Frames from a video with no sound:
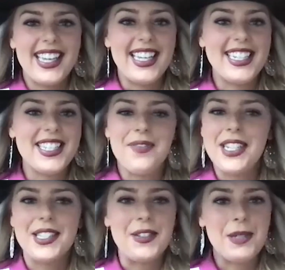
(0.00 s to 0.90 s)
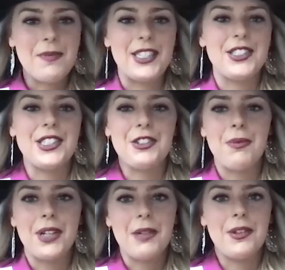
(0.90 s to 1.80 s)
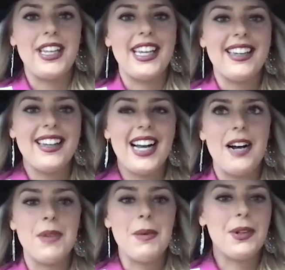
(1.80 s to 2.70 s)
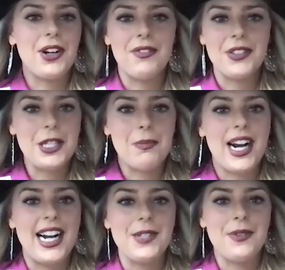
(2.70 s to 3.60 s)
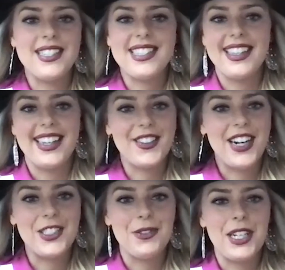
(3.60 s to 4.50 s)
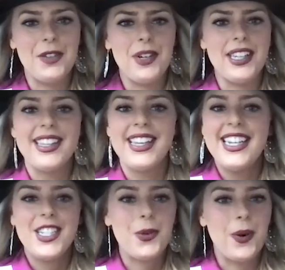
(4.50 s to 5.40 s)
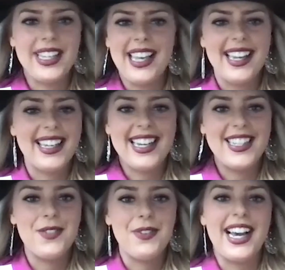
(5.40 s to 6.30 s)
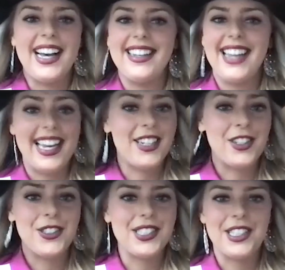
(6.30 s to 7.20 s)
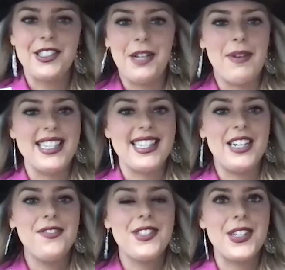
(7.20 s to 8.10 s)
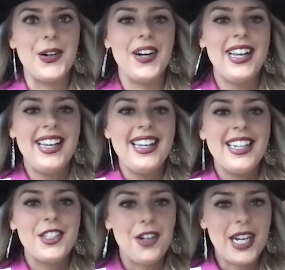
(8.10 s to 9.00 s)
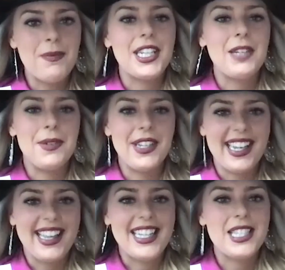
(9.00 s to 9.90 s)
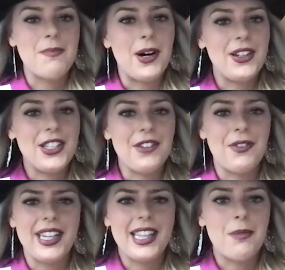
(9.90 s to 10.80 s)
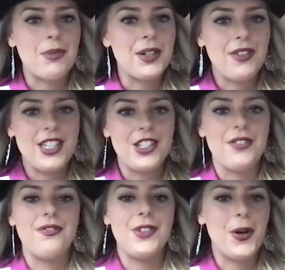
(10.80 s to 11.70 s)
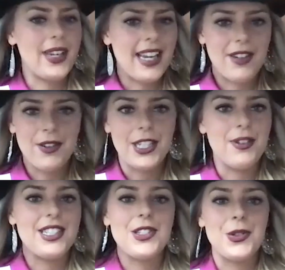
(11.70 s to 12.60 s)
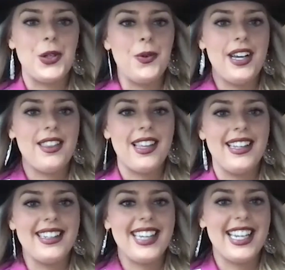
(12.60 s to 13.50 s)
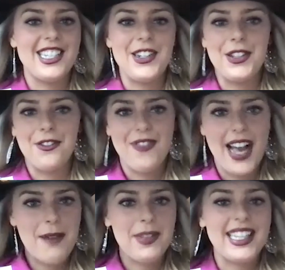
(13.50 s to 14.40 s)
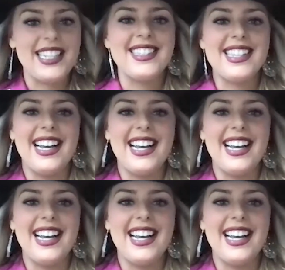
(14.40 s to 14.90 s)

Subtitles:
is something so special to grow up in a community. People are often surprised when I say that I graduated with 28 kids. We had 8 girls, including myself. So, growing up in a community that small, you really get the privilege of knowing everyone you went to school with and getting to know their families and